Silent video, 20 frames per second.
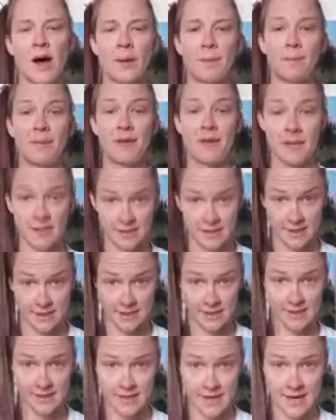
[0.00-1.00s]
Because it
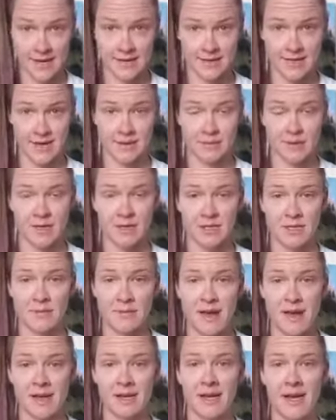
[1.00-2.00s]
is endemic to
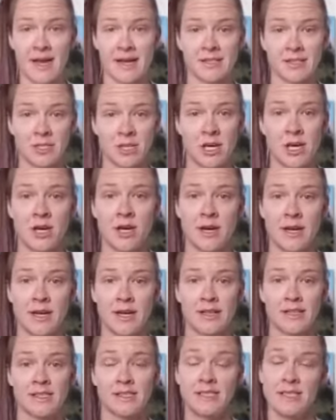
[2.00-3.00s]
Madagascar,
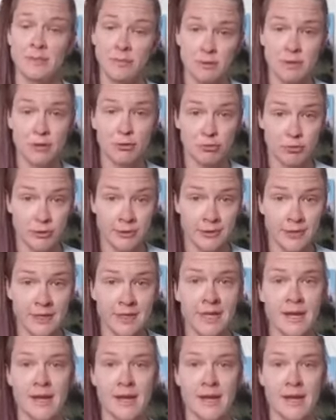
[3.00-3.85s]
it is deeply rooted